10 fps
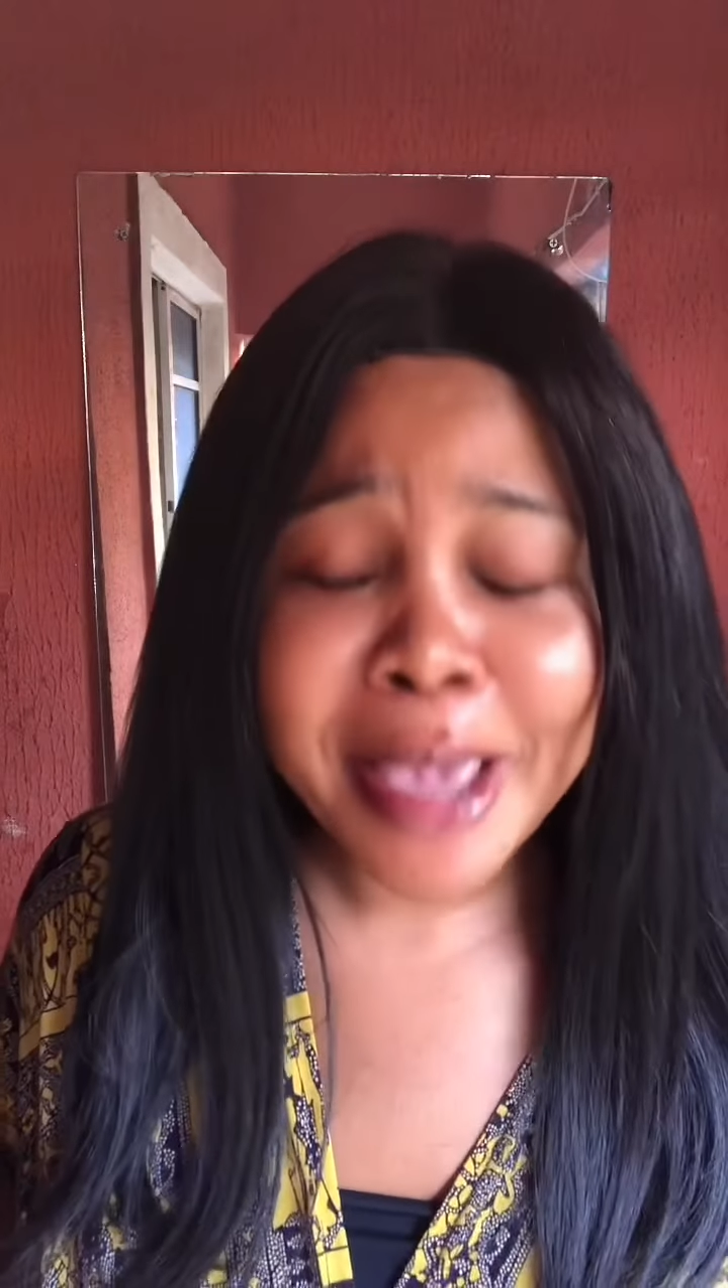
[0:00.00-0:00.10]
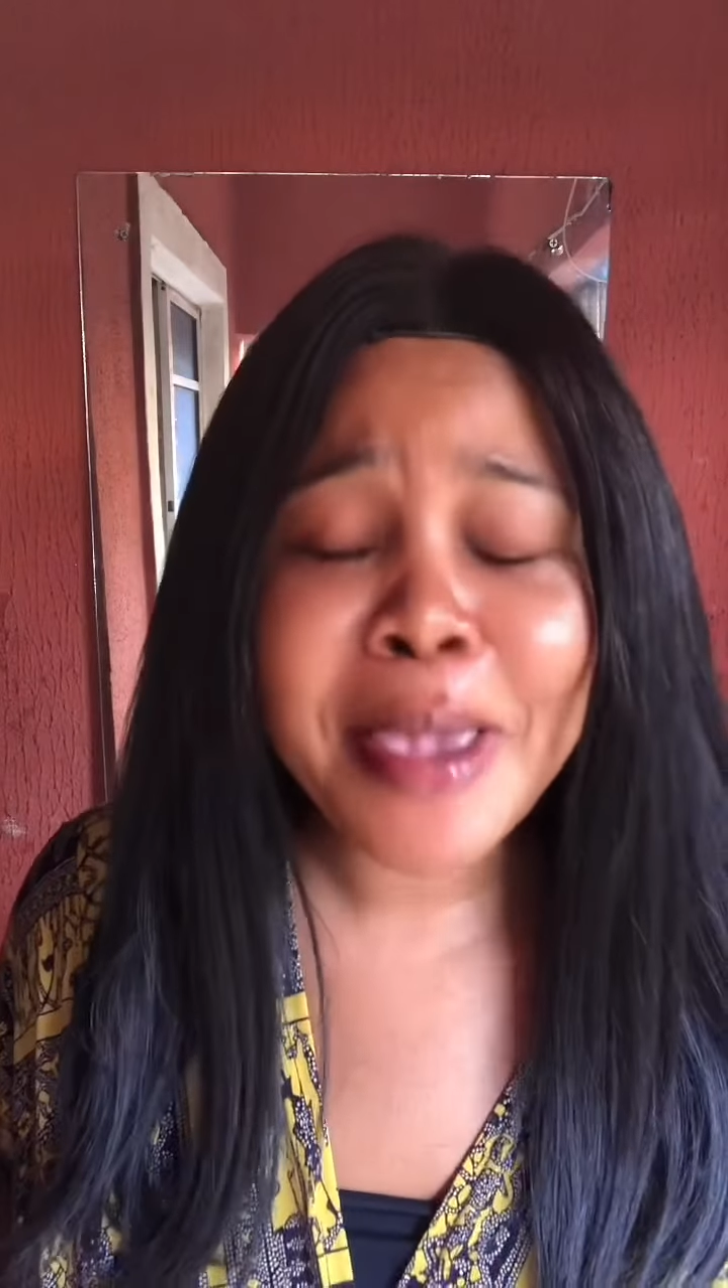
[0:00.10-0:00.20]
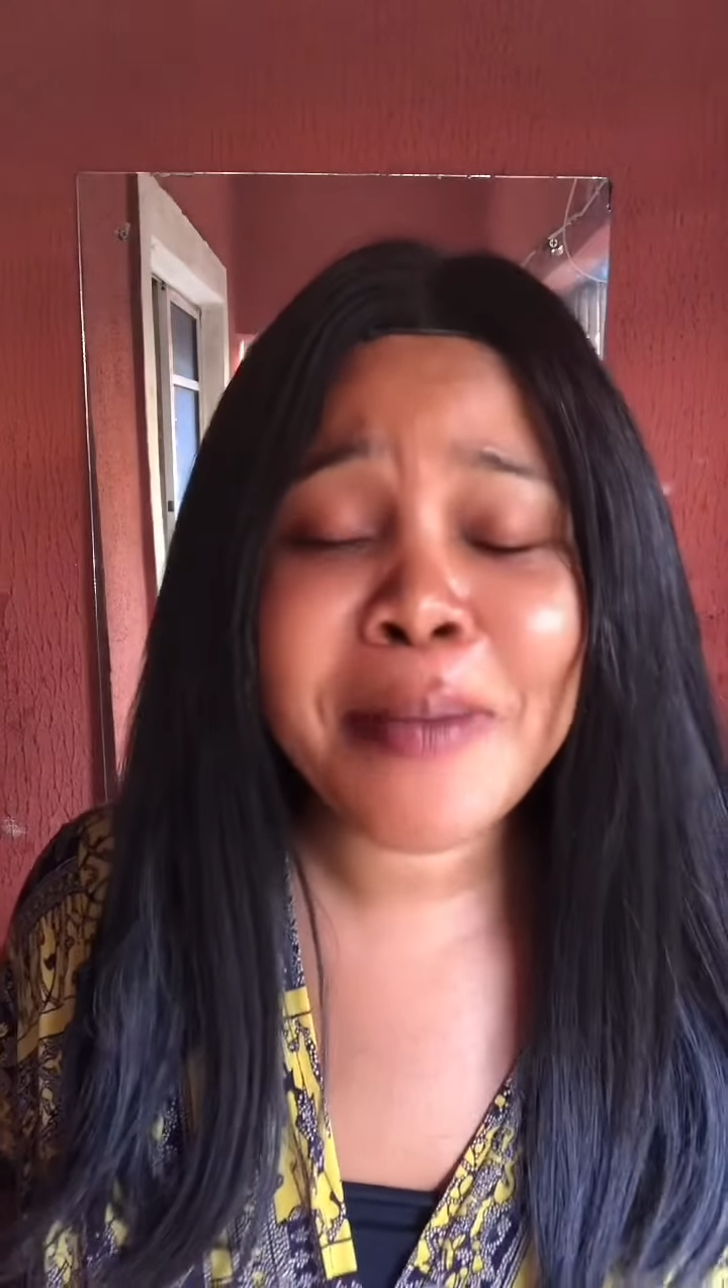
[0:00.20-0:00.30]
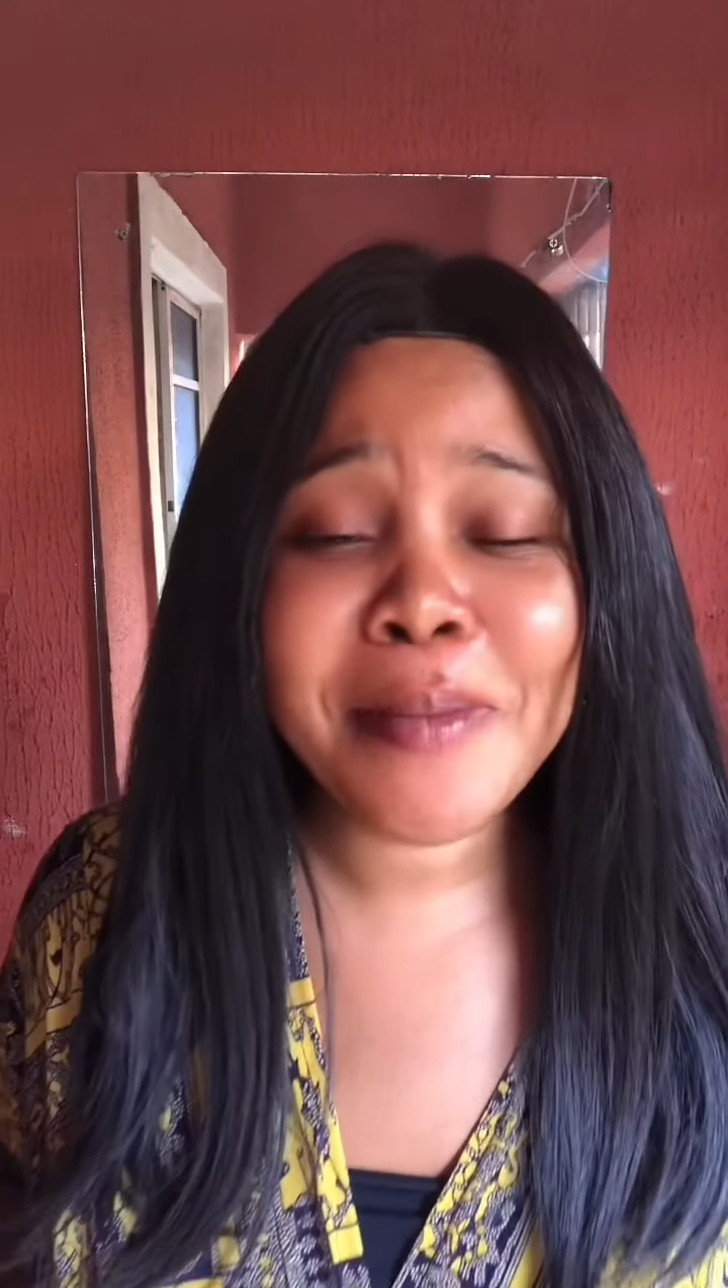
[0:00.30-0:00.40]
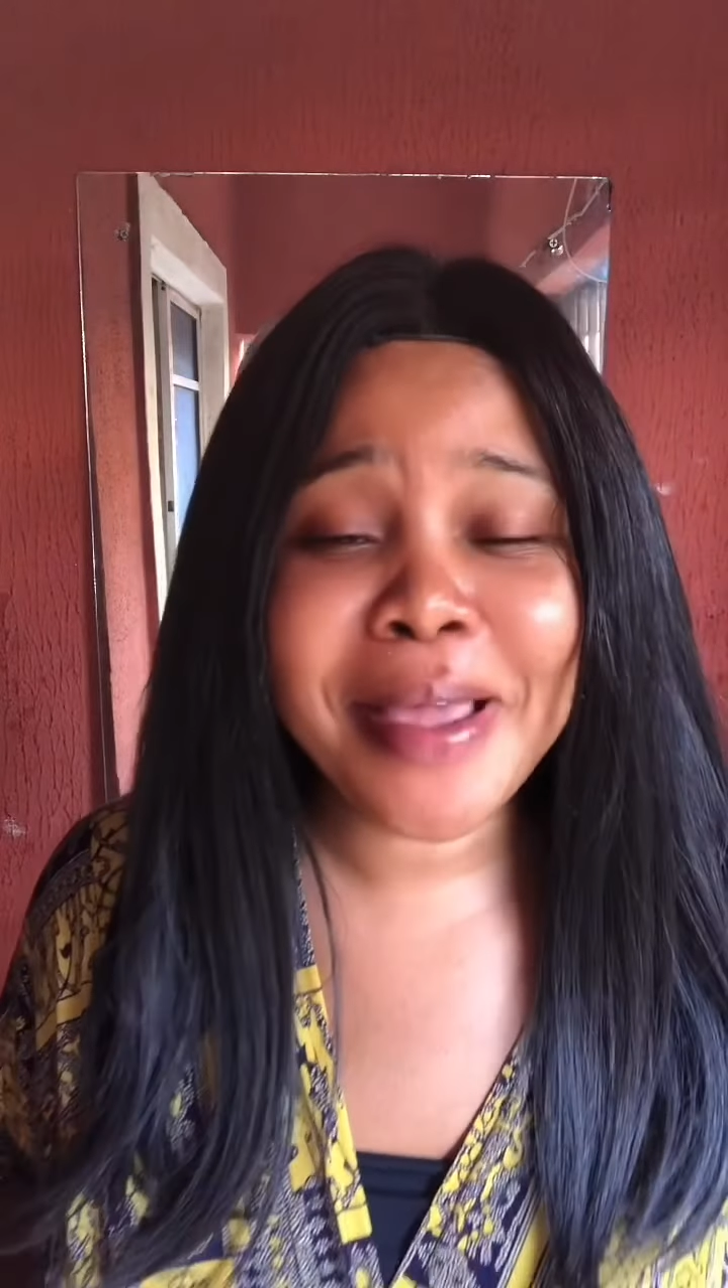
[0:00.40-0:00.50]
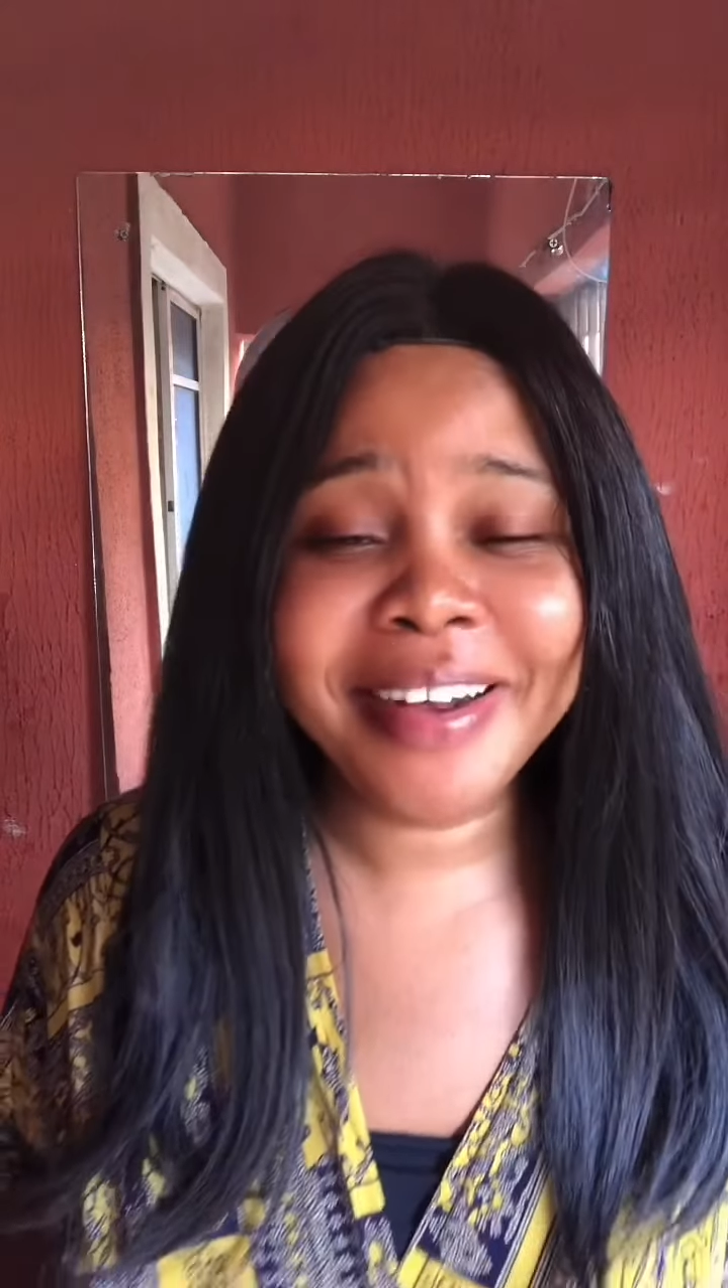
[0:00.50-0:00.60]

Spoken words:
Amen.